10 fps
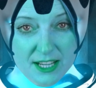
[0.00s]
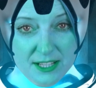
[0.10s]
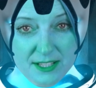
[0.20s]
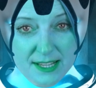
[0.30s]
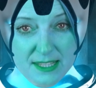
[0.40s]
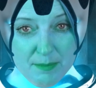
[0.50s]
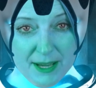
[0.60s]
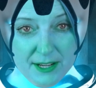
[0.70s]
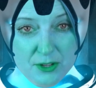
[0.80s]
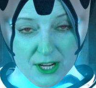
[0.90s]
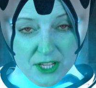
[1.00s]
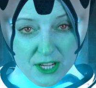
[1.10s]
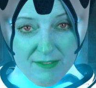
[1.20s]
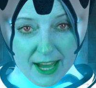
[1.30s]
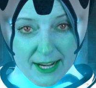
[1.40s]
to test the penetration
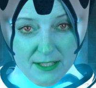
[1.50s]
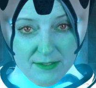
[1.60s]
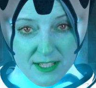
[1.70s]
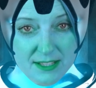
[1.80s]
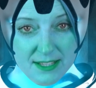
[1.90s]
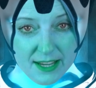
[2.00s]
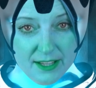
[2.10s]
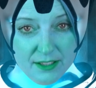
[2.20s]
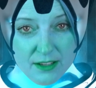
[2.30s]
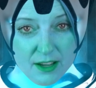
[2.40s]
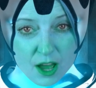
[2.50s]
of actives into skin,